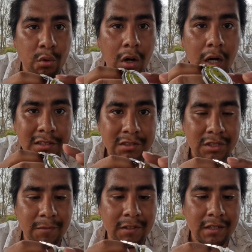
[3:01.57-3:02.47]
bronze or
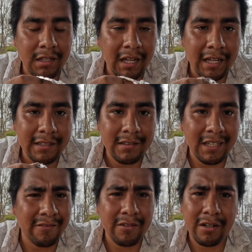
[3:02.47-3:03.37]
something like that,
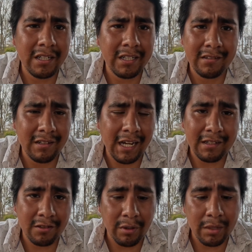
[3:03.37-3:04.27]
like a very
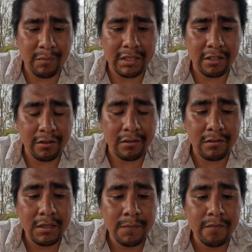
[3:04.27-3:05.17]
not great material.
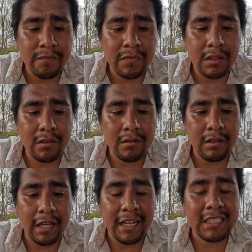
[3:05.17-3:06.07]

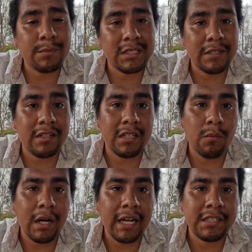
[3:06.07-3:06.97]
And that's specifically
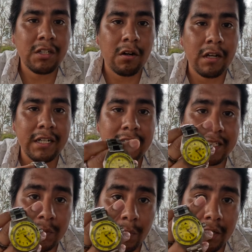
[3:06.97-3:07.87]
why I targeted
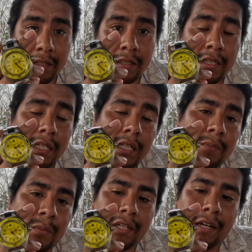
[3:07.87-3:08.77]
this one,
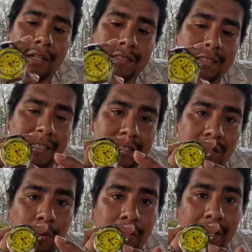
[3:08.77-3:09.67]
because this
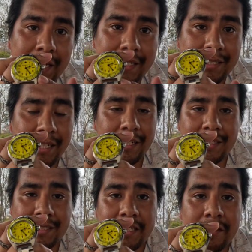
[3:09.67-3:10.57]
whole thing is
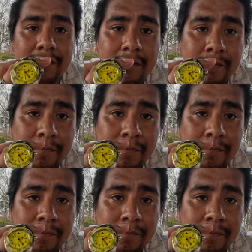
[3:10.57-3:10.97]
stainless steel,